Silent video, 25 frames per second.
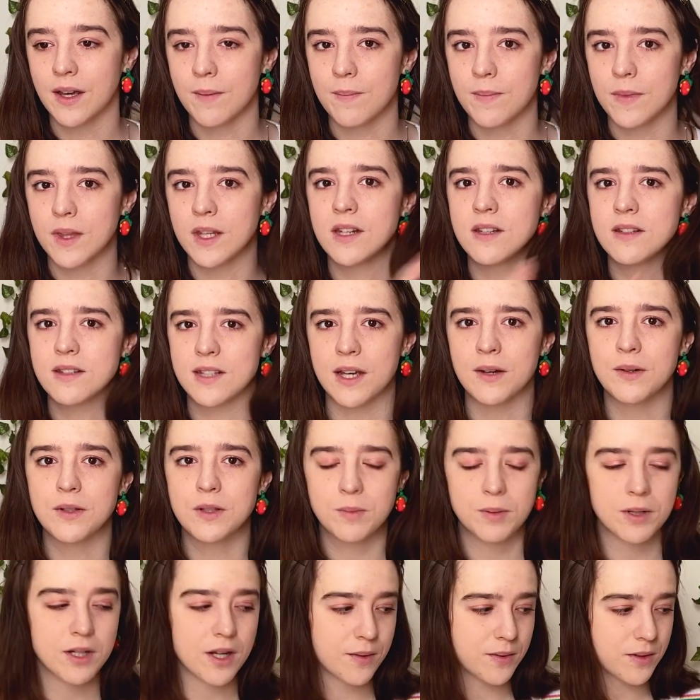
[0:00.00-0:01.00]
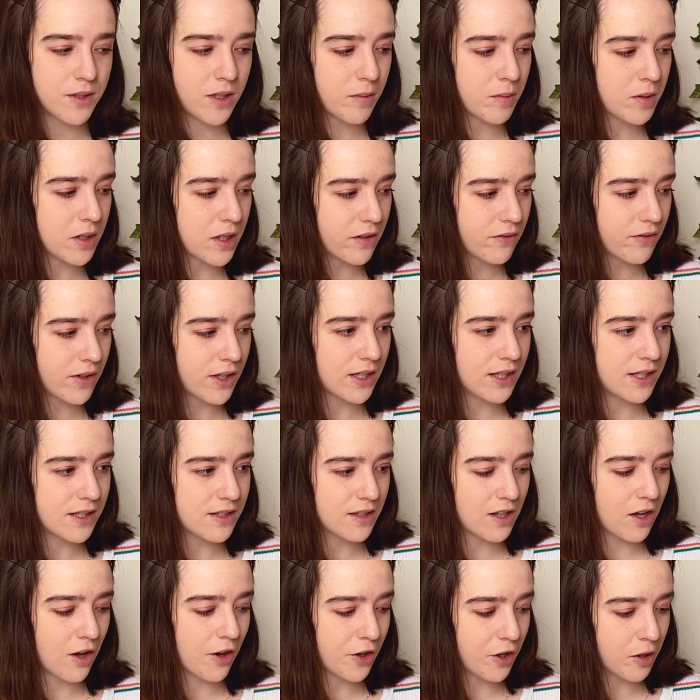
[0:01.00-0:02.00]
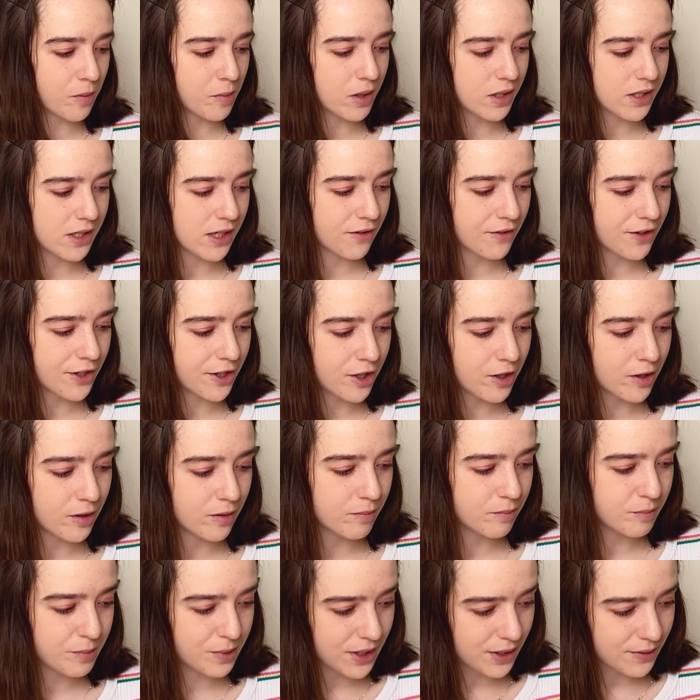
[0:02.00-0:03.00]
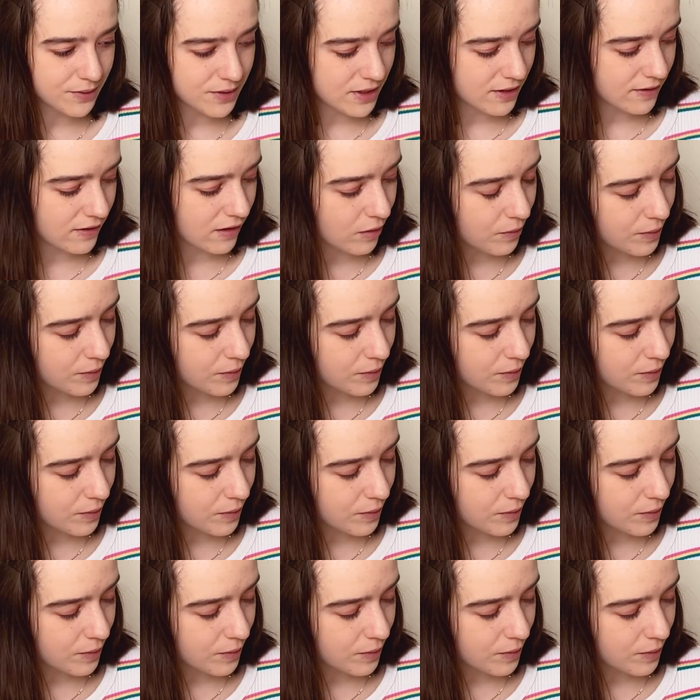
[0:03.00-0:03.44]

That is how it's pronounced, I believe. At least the audiobook narrator pronounced it that